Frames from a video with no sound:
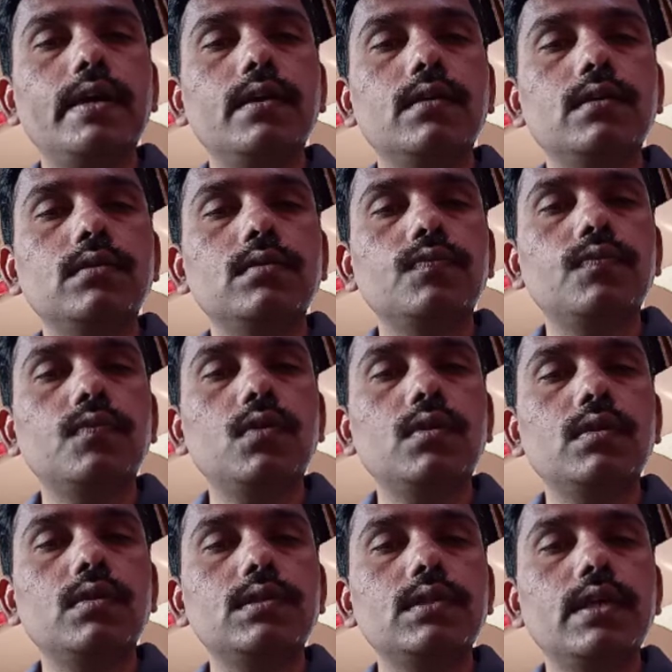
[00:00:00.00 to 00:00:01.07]
for this
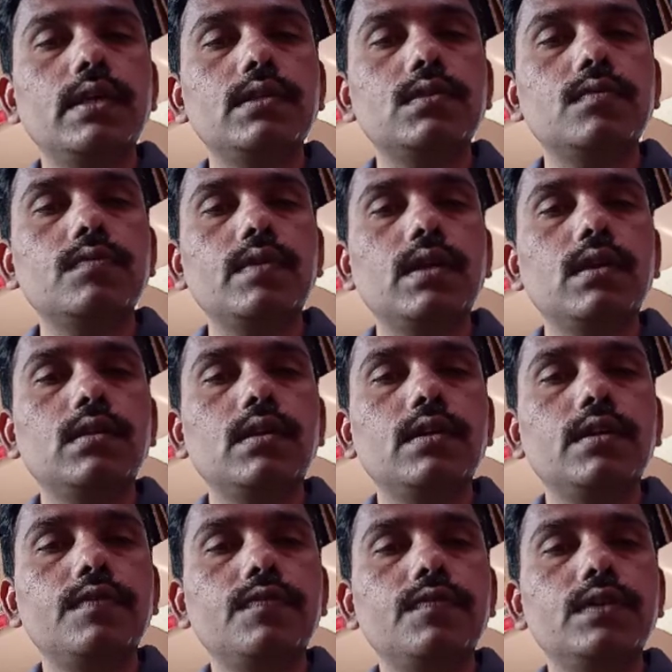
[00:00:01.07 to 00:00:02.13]
case where the
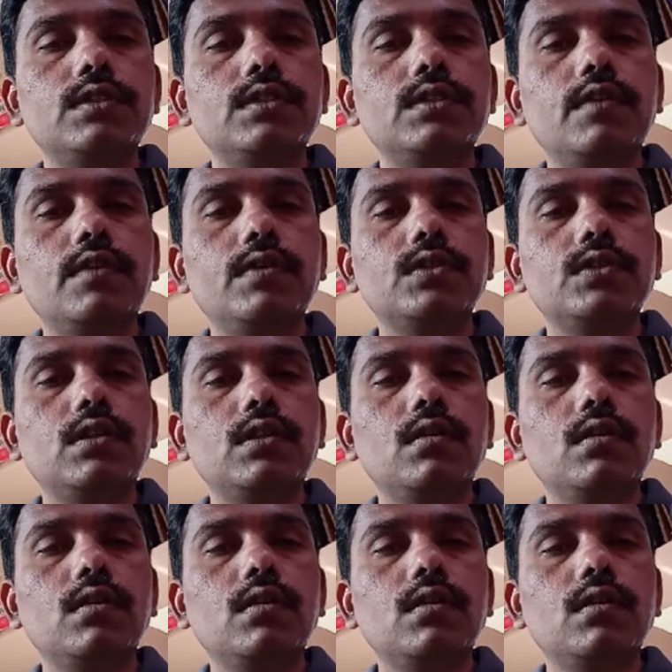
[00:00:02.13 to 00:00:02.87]
differential equation